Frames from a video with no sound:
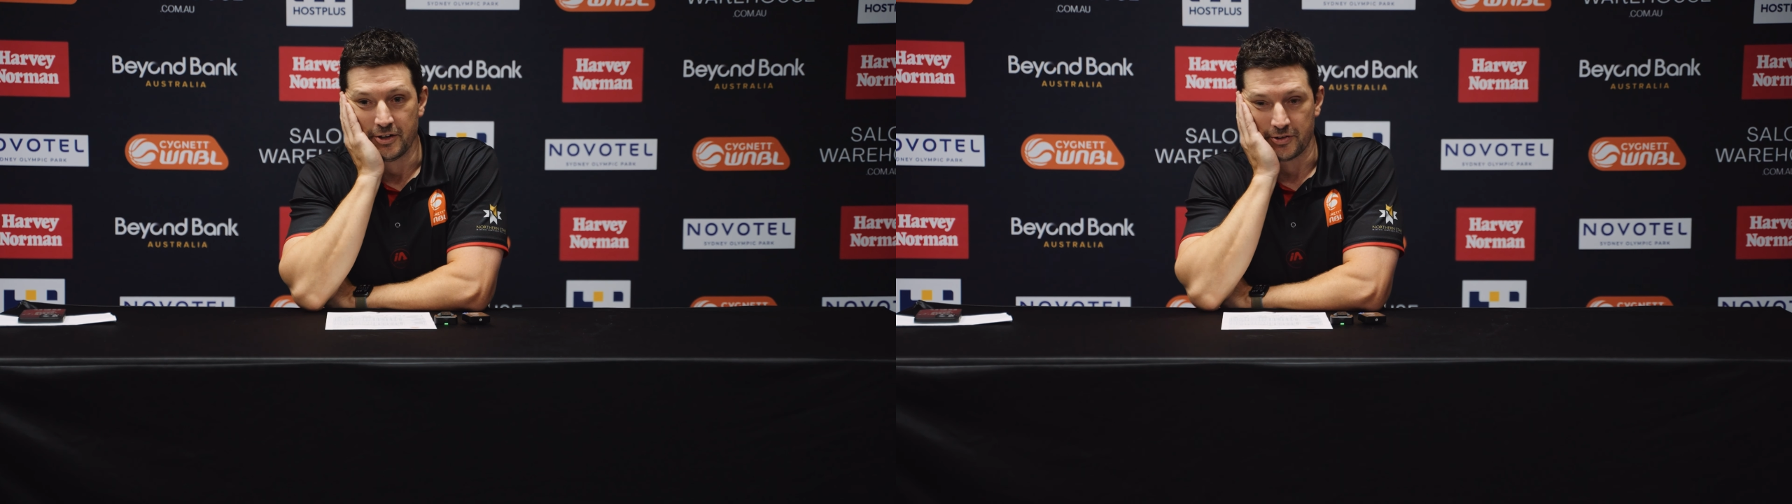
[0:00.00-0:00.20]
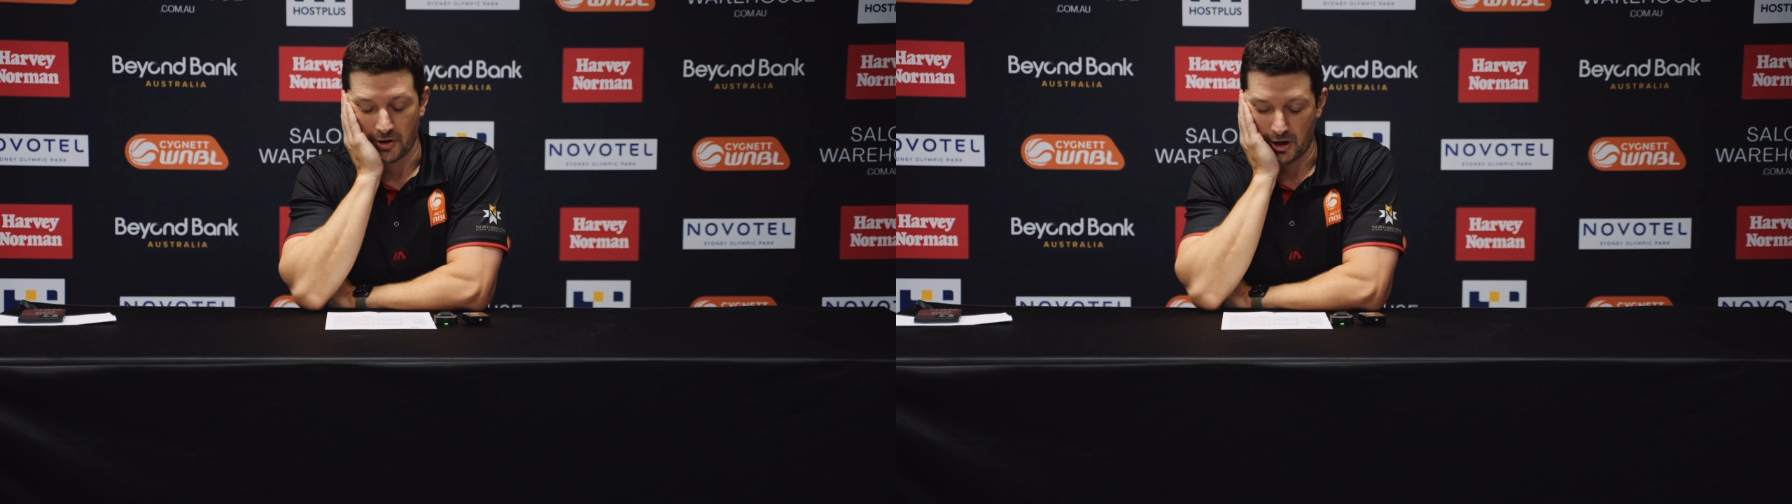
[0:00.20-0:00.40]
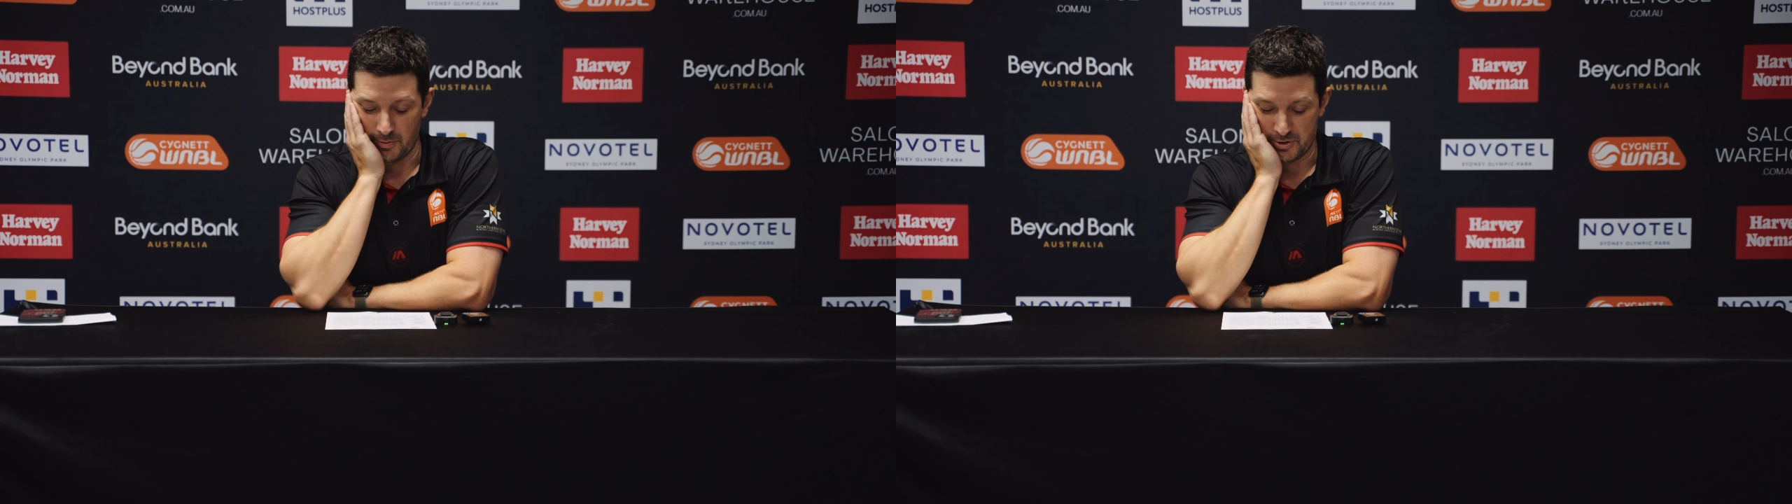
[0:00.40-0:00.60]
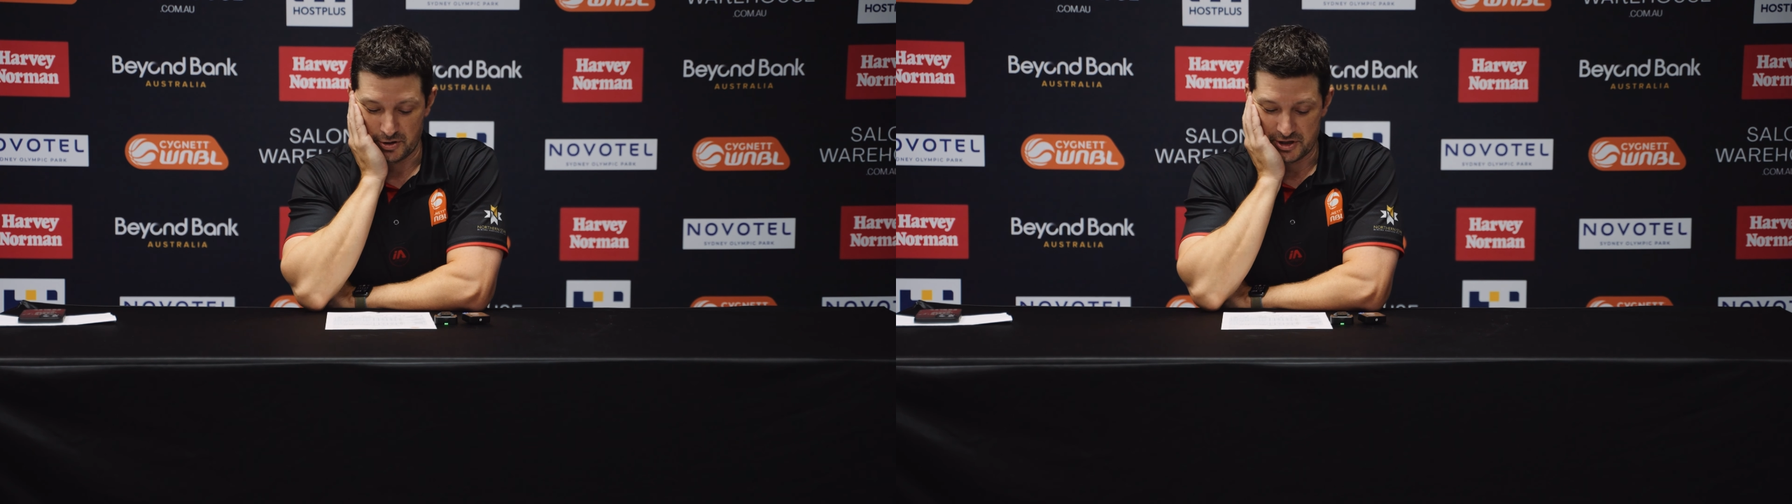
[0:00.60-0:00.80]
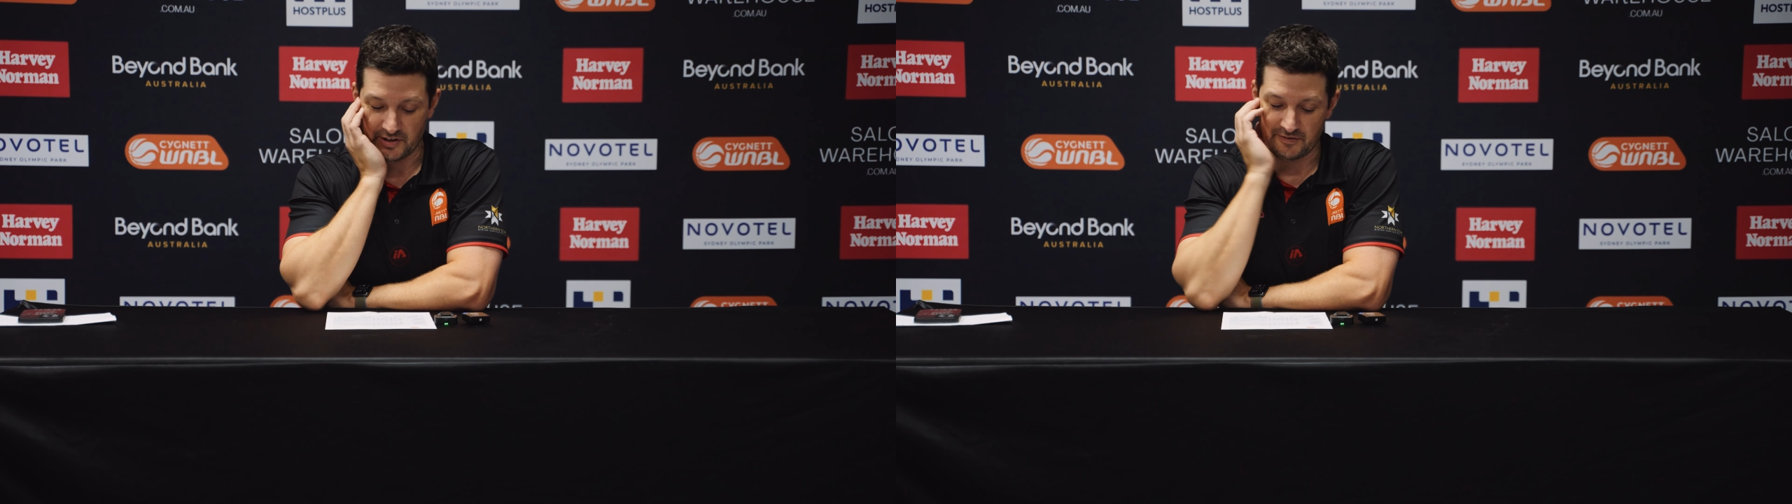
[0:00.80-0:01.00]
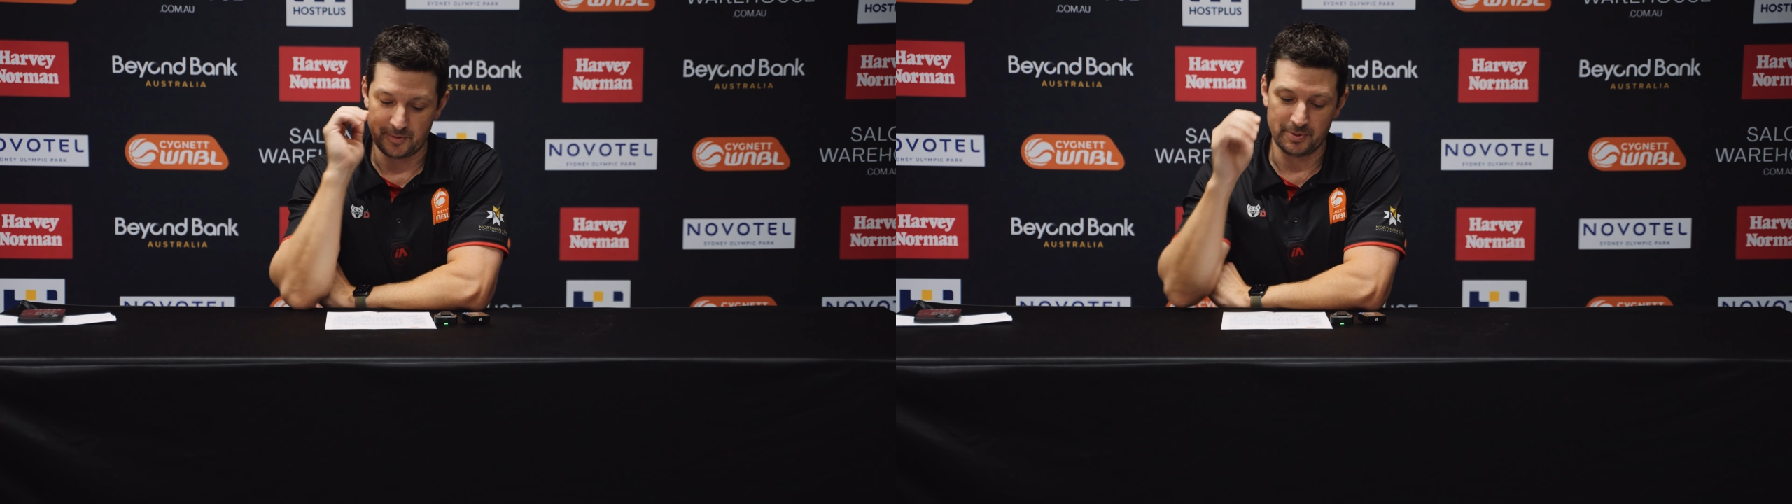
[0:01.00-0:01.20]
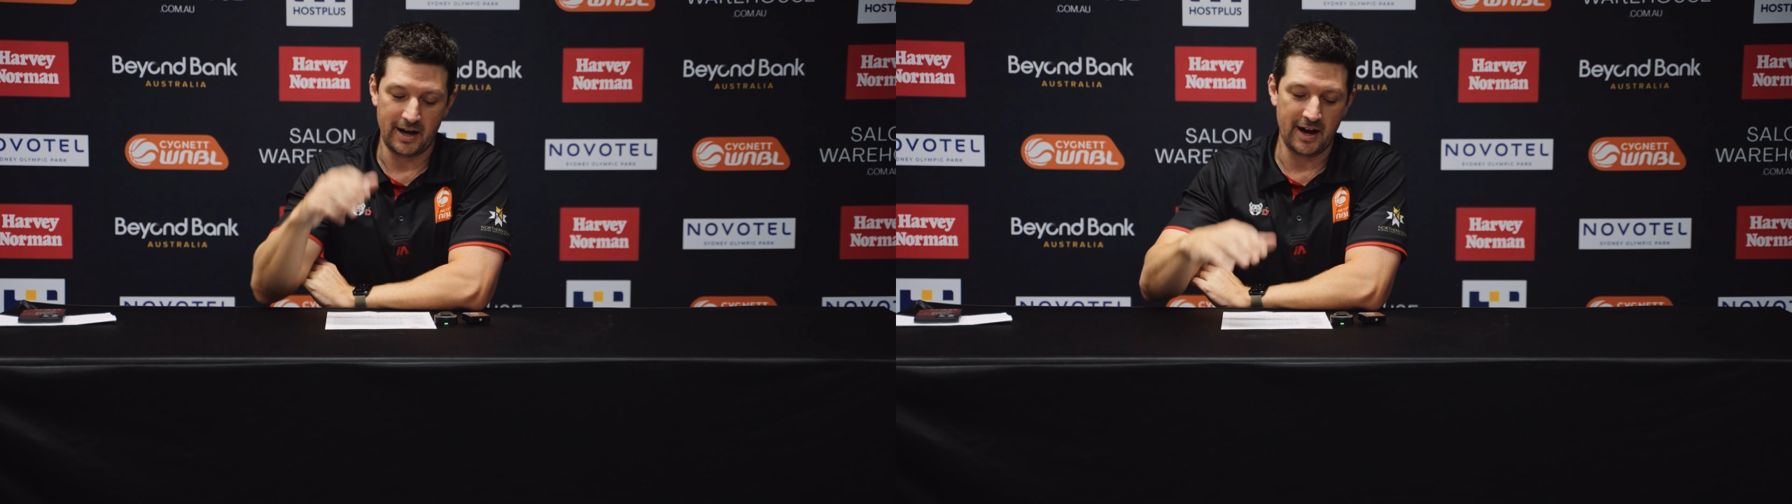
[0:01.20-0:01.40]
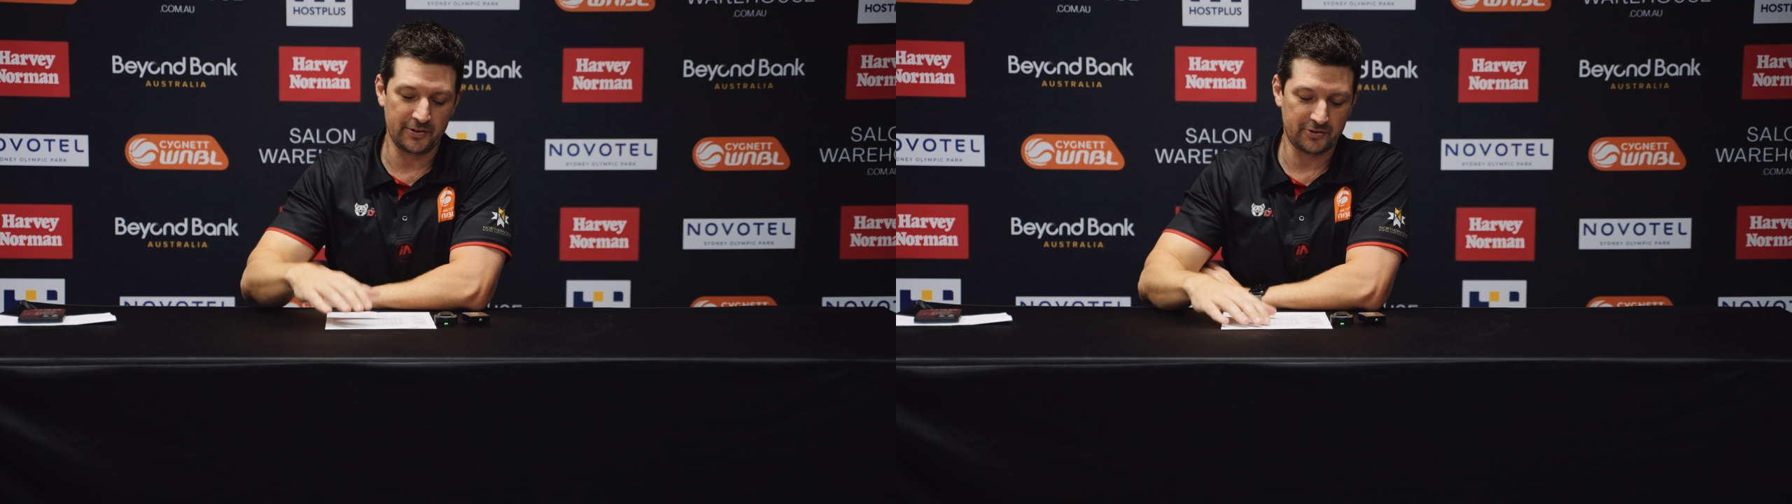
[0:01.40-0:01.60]
So I'm sure she's having a
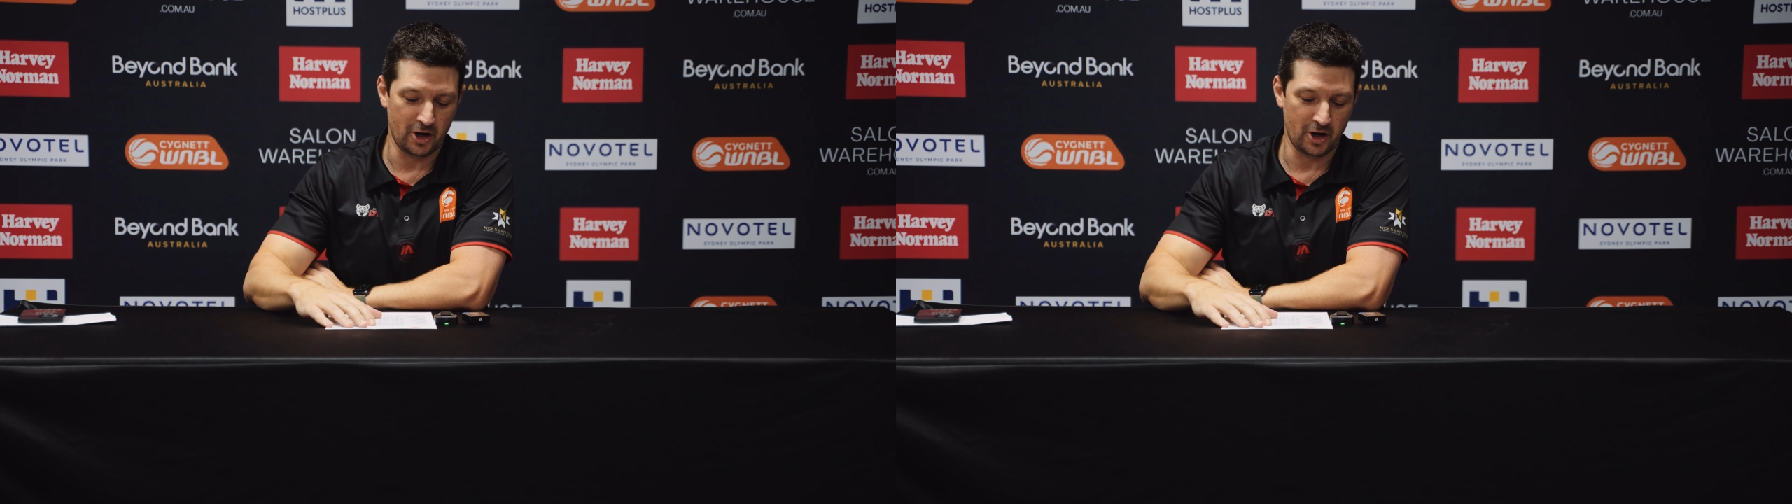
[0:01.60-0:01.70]
blast.